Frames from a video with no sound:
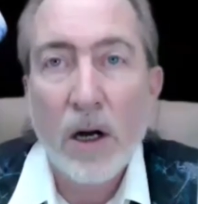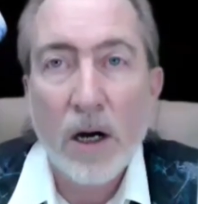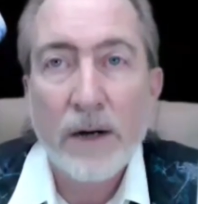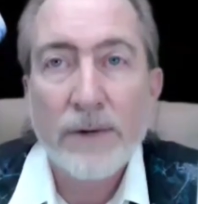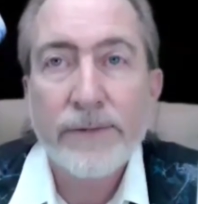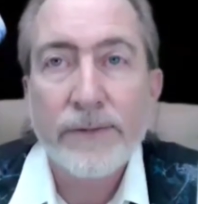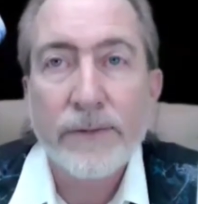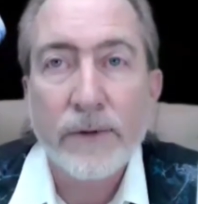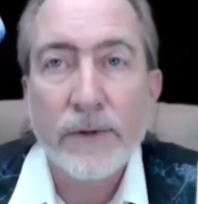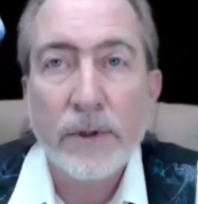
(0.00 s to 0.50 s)

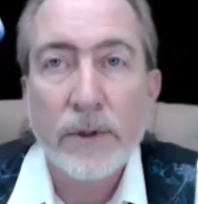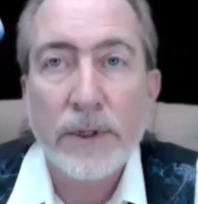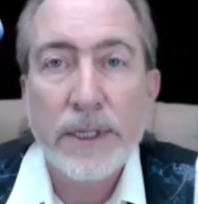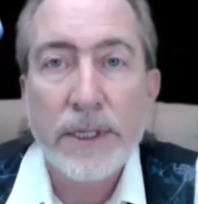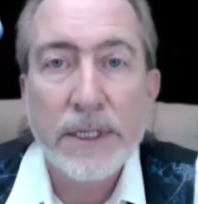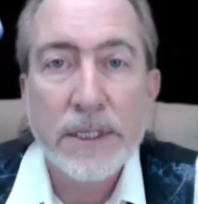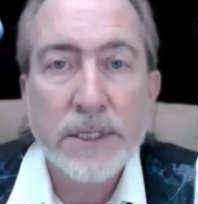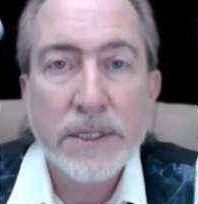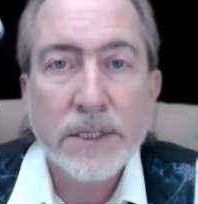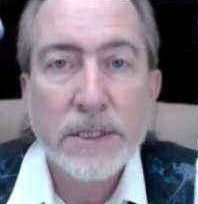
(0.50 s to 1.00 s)
offered
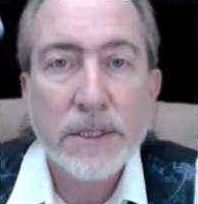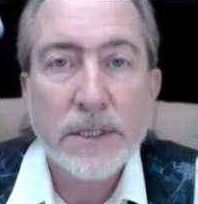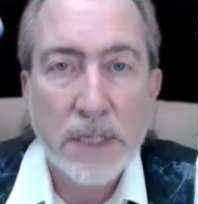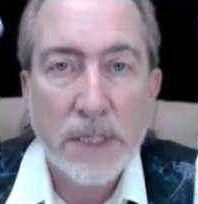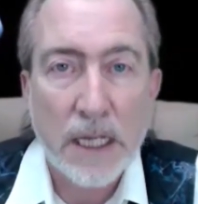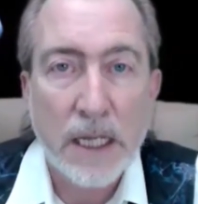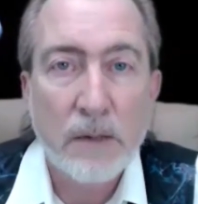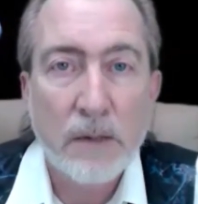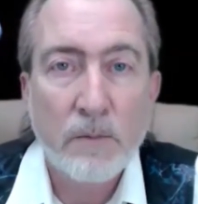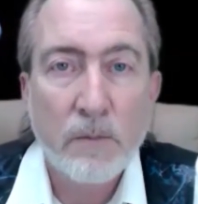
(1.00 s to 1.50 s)
this
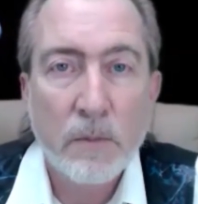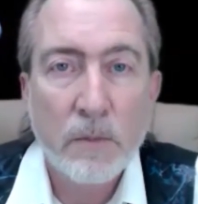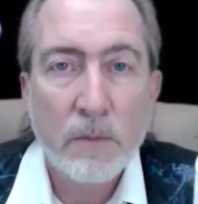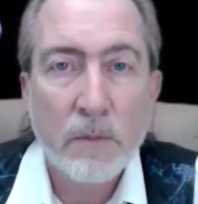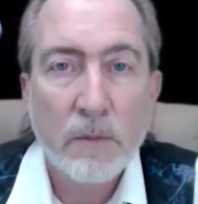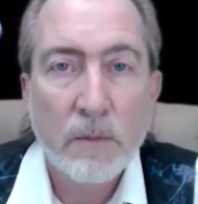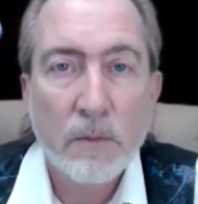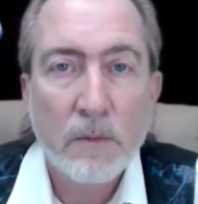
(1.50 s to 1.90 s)
same